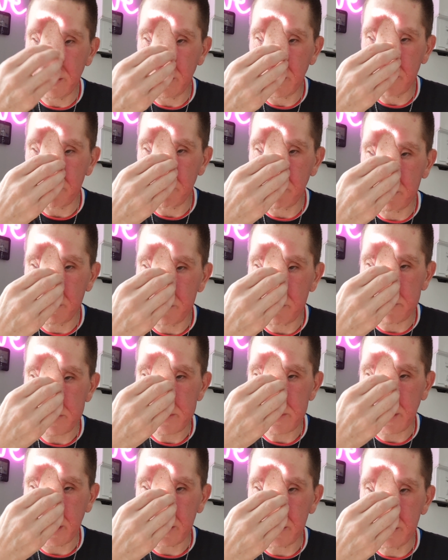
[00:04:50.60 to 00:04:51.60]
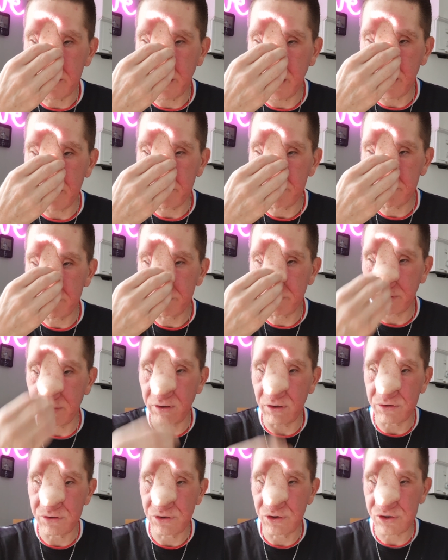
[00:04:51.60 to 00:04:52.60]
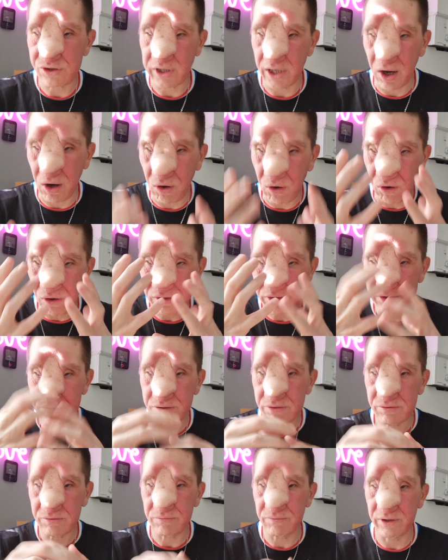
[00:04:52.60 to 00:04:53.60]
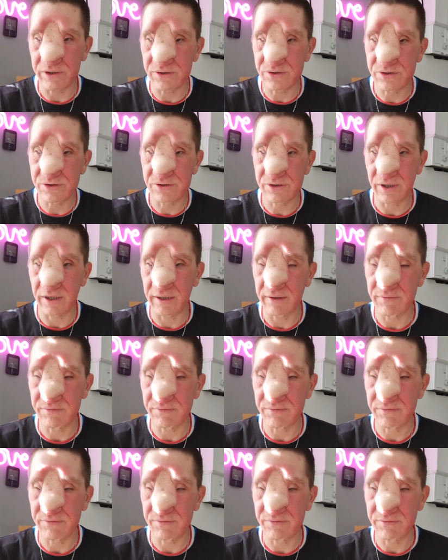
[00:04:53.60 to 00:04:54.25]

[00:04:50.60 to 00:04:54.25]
under my skin graft felt unusually hot, which